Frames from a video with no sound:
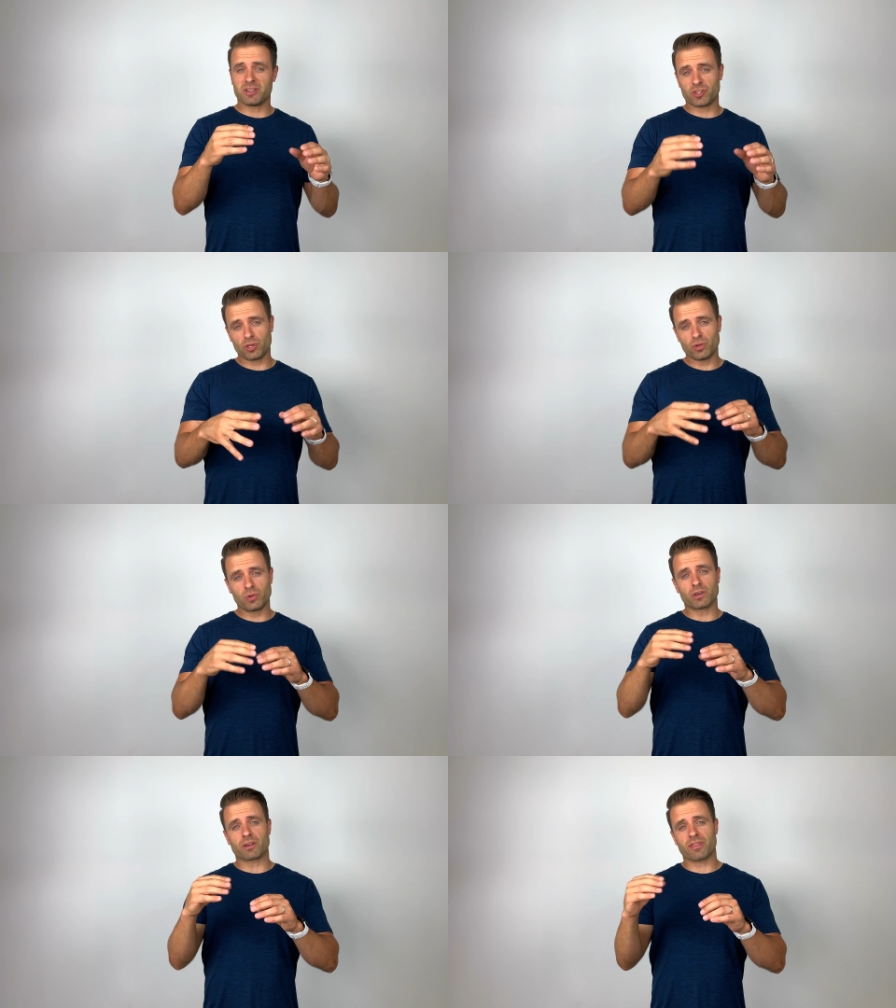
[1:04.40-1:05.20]

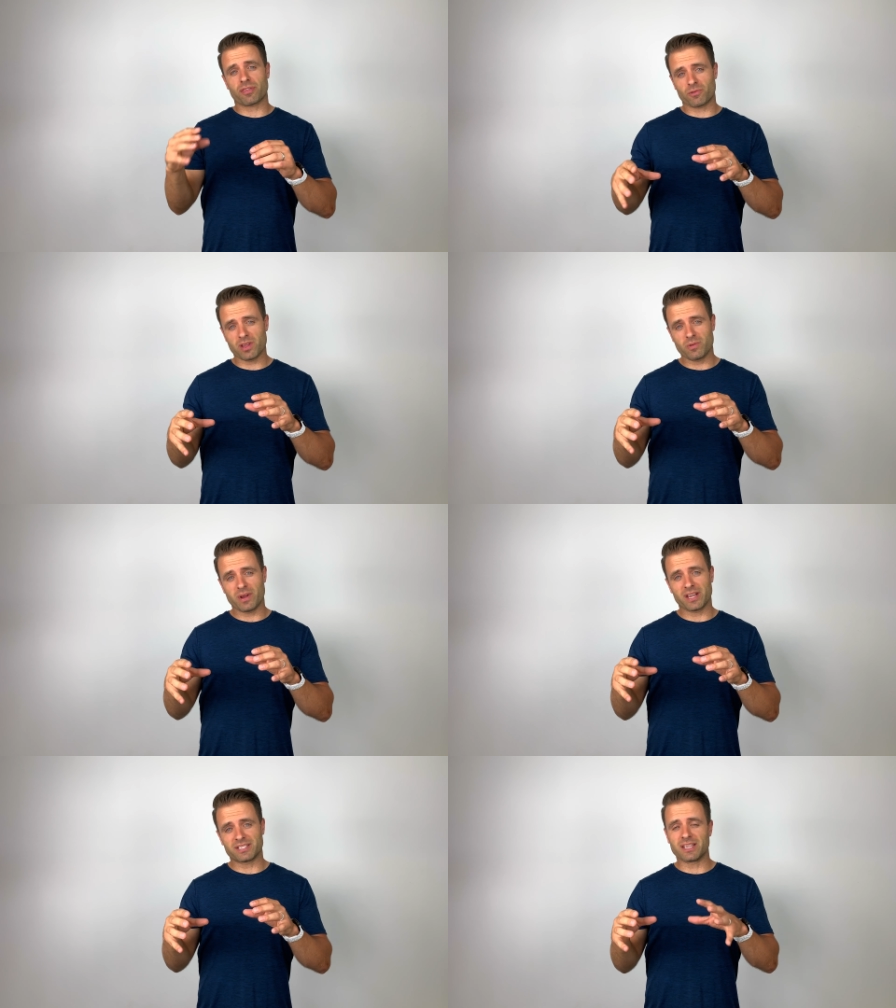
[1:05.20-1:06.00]
two or three
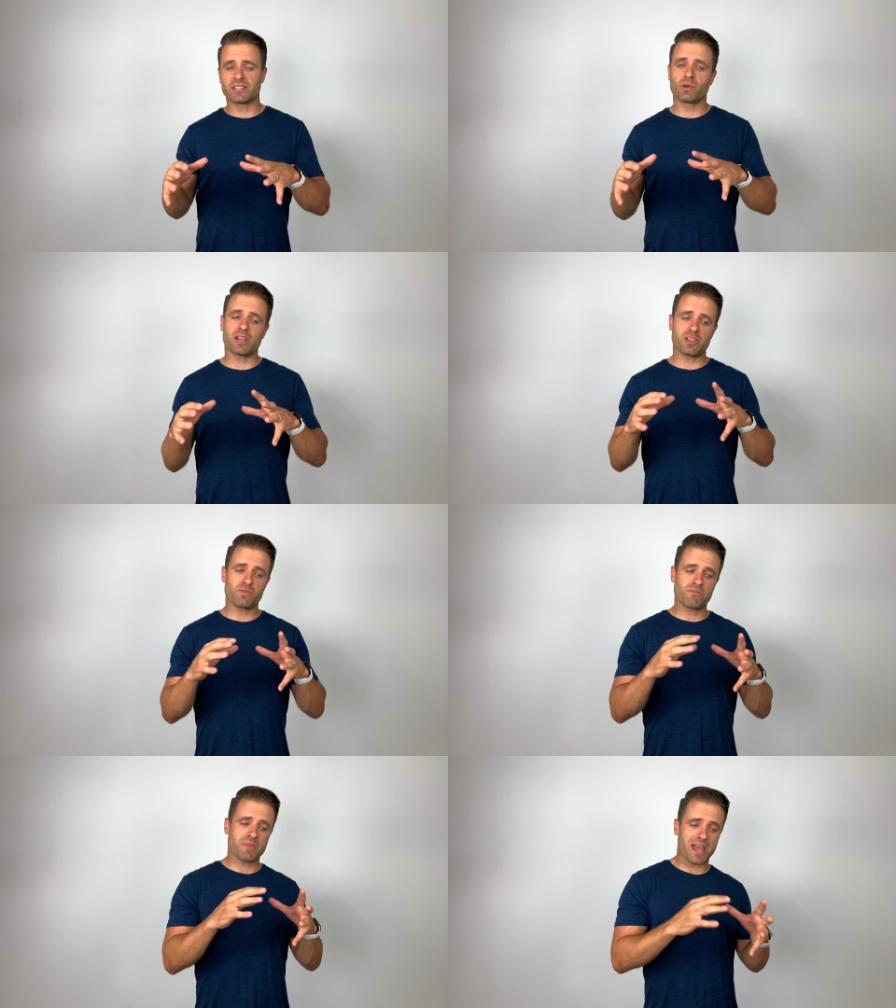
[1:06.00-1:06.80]
weeks into it, you
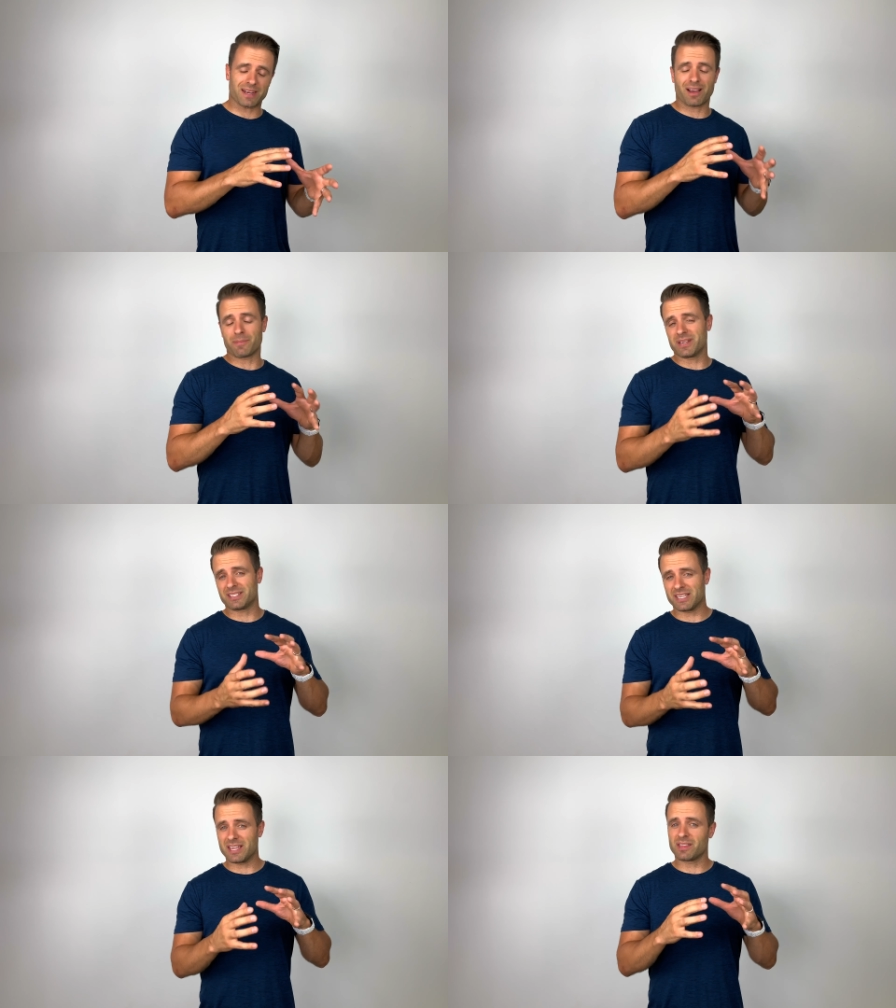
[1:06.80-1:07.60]
might not be
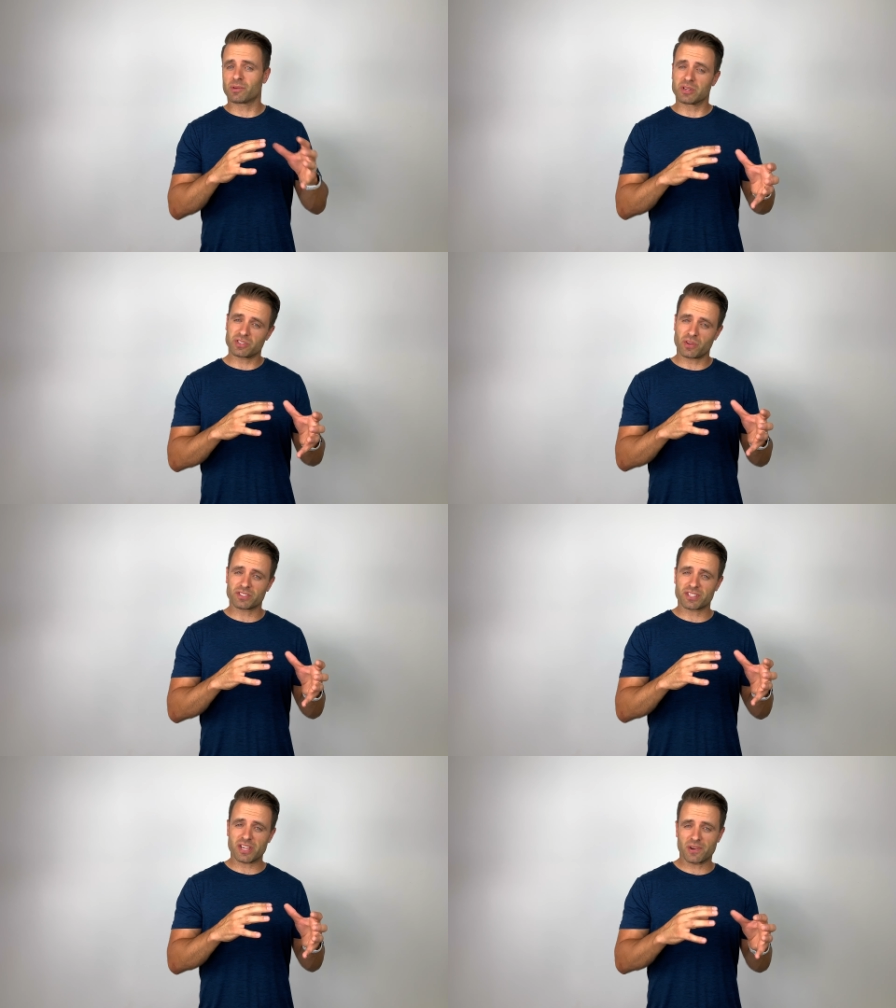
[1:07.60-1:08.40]
seeing the results that you're